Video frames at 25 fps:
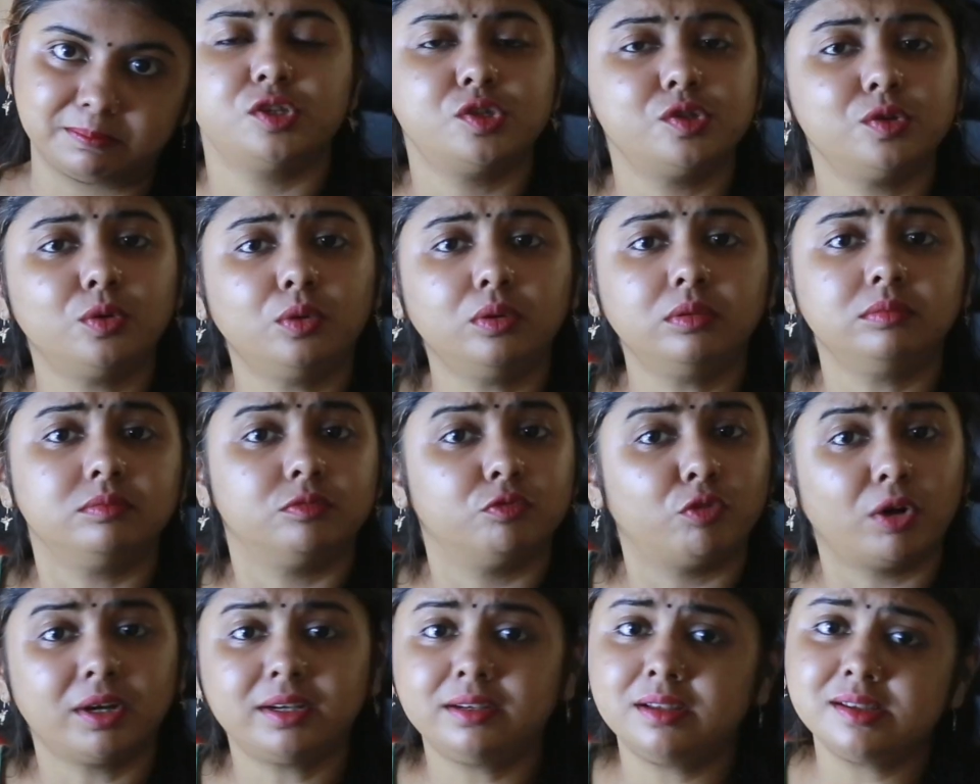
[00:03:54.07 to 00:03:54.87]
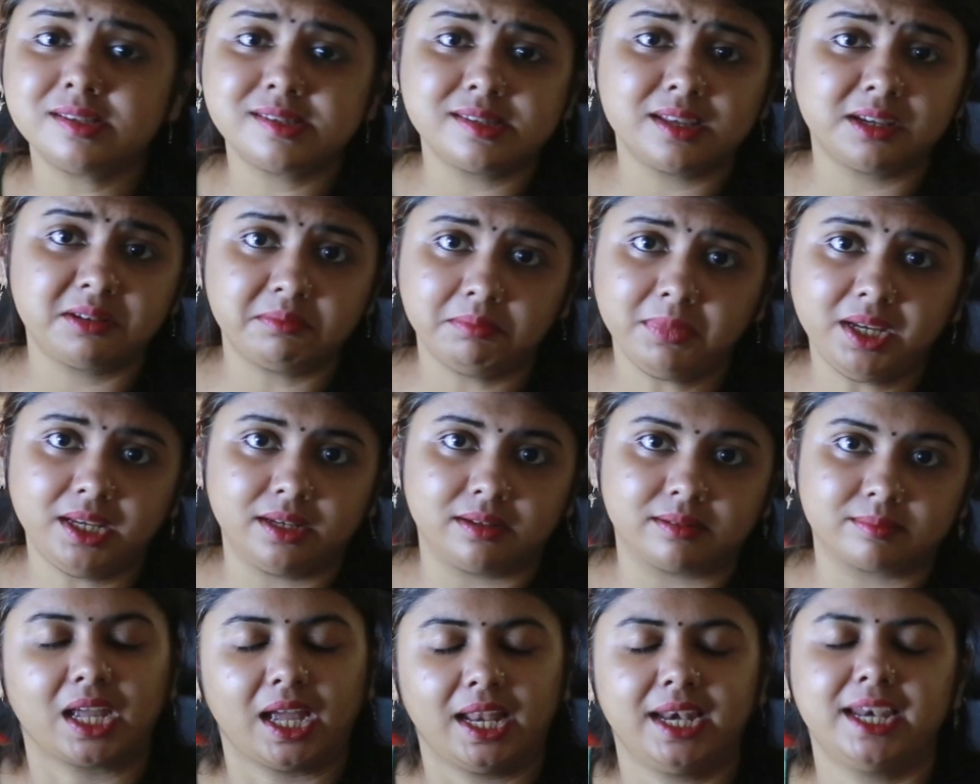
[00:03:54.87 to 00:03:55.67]
So what does that
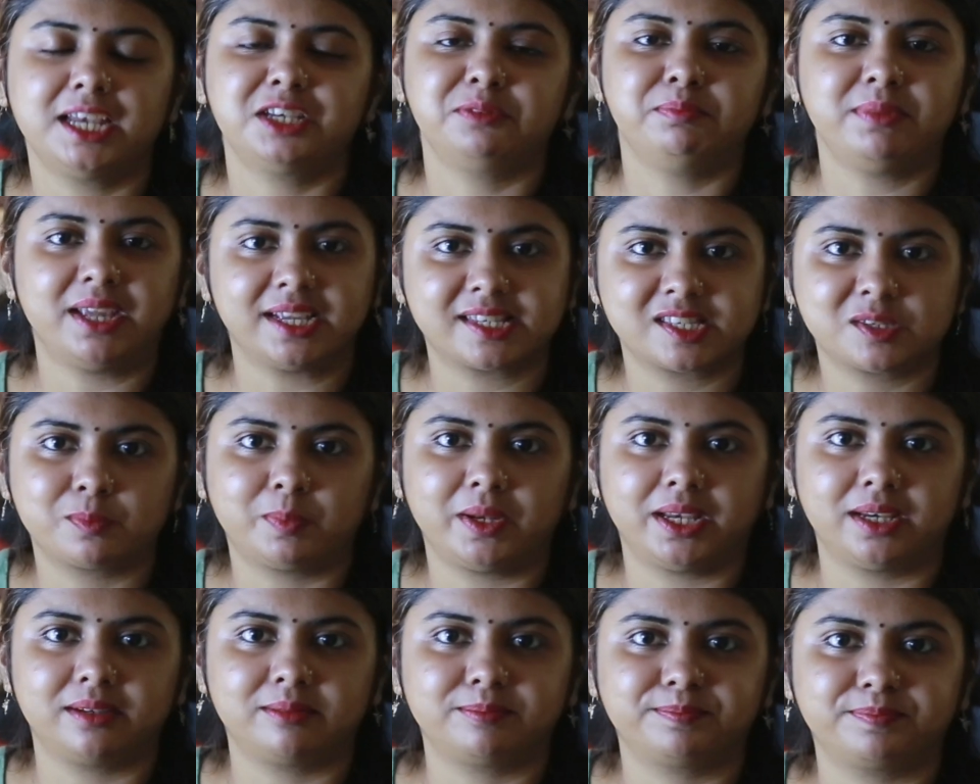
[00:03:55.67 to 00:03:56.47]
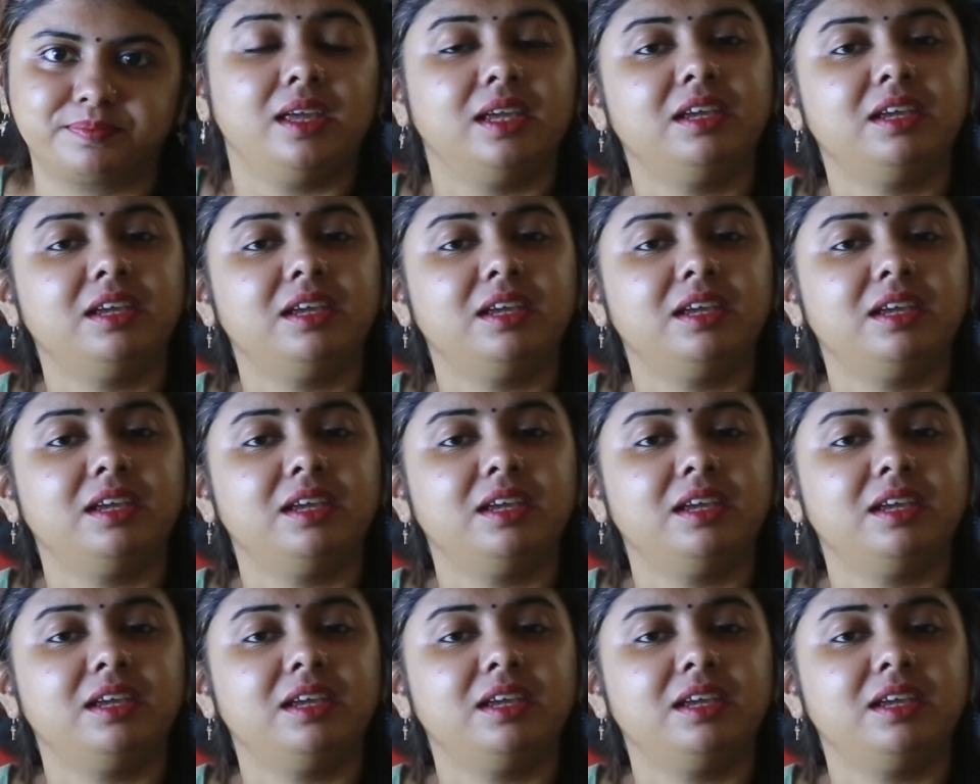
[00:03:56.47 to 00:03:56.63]
mean? Let me explain.